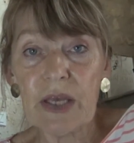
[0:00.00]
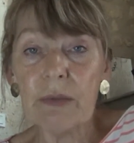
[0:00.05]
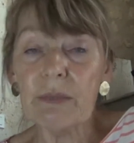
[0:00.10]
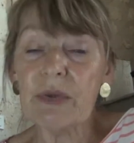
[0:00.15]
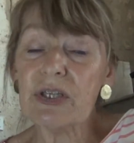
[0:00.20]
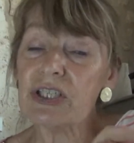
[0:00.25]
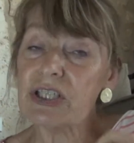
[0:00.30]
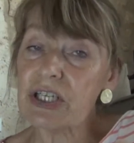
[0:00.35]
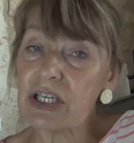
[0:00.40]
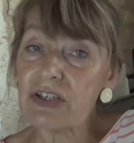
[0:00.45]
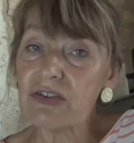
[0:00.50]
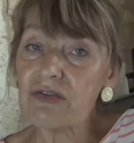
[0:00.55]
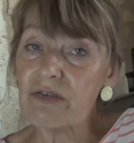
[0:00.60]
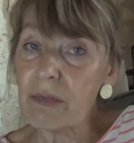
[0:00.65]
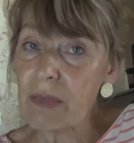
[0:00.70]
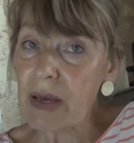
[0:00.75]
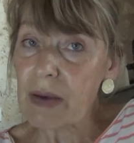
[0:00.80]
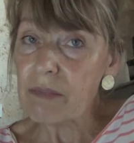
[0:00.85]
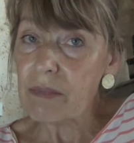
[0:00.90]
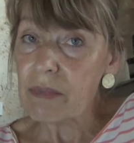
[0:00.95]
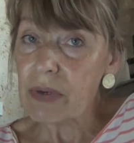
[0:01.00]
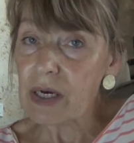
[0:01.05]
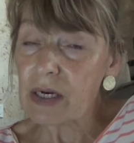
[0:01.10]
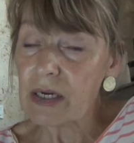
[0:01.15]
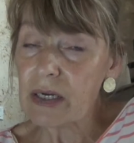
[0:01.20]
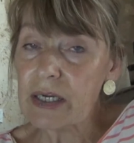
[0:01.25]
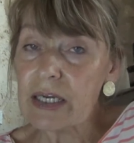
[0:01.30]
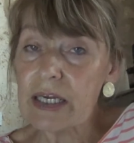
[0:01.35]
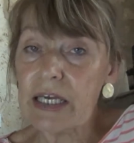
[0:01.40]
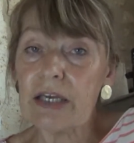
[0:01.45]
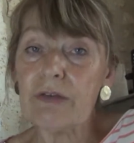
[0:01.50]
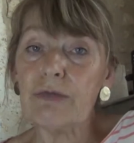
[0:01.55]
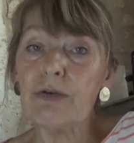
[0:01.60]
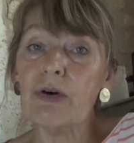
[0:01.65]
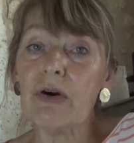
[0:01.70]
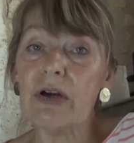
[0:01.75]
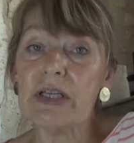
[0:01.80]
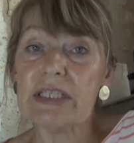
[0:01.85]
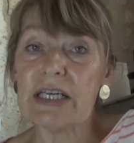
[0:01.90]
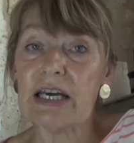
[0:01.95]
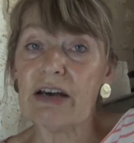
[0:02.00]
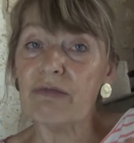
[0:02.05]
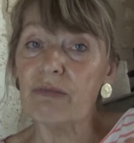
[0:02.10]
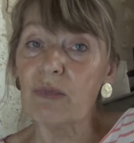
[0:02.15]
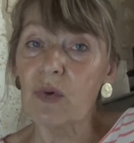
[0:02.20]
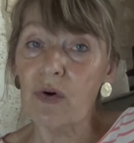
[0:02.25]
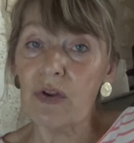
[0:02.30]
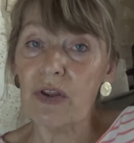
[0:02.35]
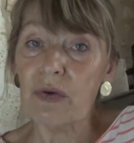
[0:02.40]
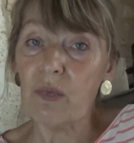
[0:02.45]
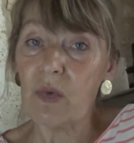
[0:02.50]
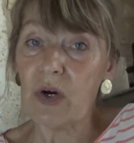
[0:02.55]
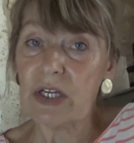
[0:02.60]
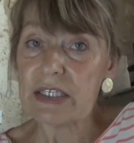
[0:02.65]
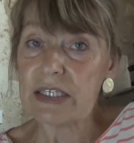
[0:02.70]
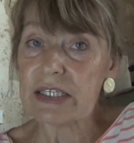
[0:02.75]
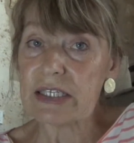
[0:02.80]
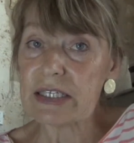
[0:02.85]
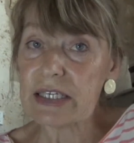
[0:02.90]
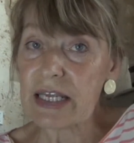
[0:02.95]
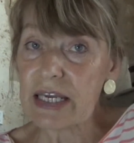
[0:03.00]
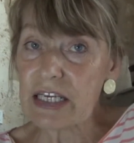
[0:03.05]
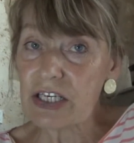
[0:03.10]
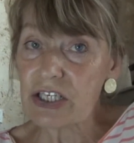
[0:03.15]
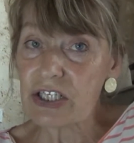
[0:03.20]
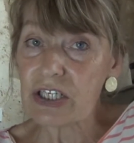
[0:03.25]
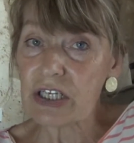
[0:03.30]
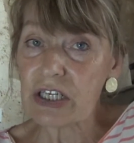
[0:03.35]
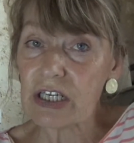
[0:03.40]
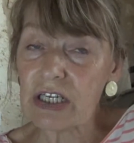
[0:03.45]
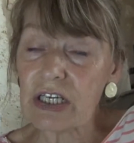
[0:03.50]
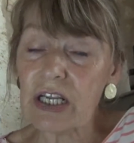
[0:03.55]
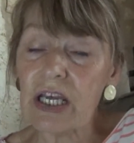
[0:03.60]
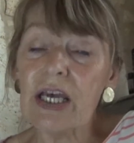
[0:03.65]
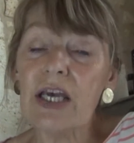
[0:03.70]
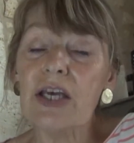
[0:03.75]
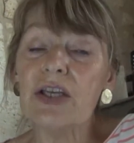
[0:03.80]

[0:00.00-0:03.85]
But just remember, if you're going to have more than one station,